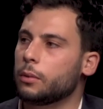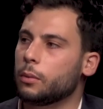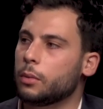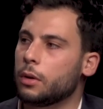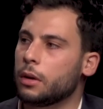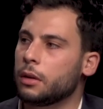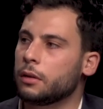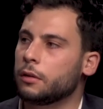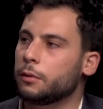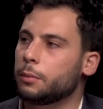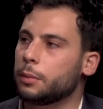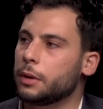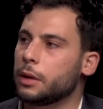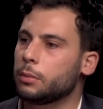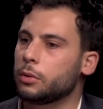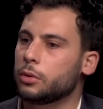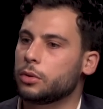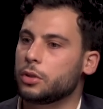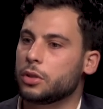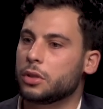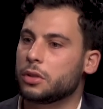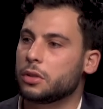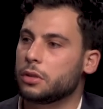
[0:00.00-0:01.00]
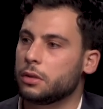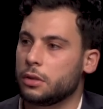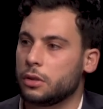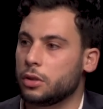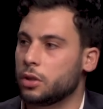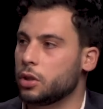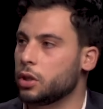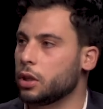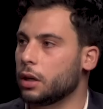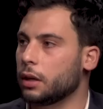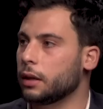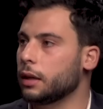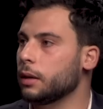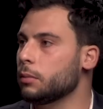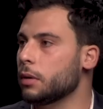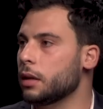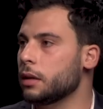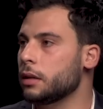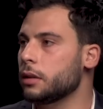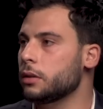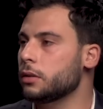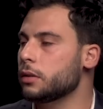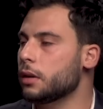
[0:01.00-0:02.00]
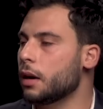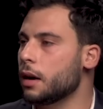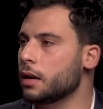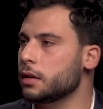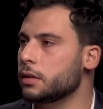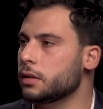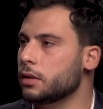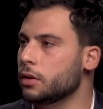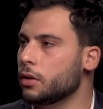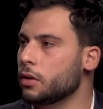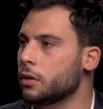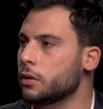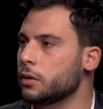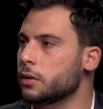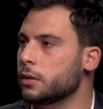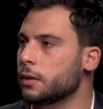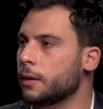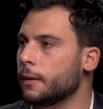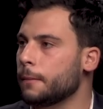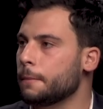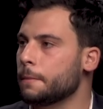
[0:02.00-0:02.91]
One, of people just chucking money into ICOs.